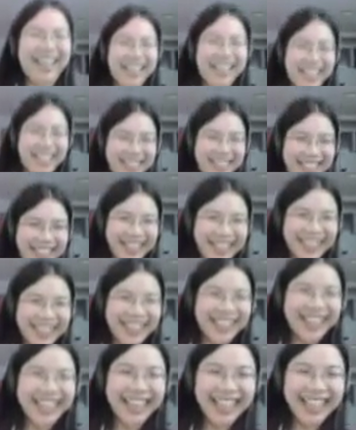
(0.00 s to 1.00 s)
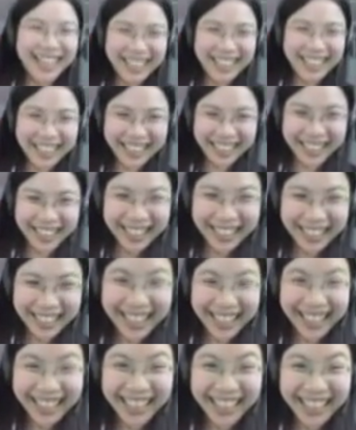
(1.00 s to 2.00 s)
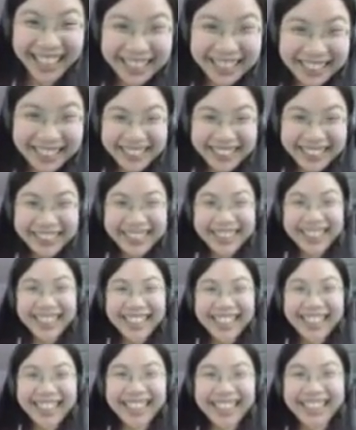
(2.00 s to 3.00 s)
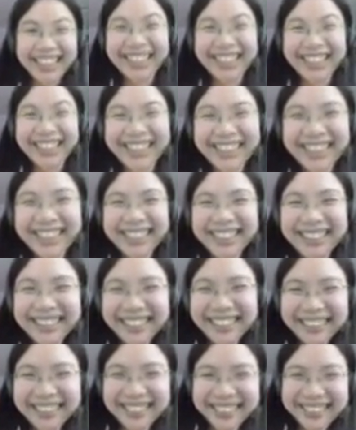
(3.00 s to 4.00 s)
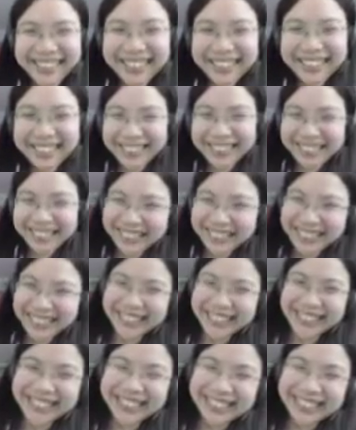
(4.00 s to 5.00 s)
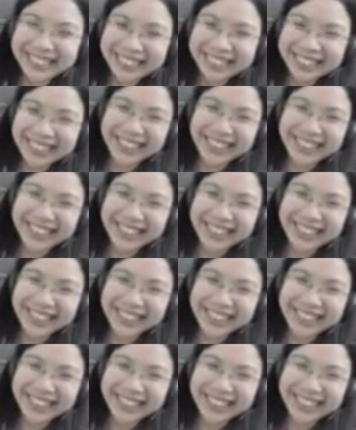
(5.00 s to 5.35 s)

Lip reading: The person shown says nothing.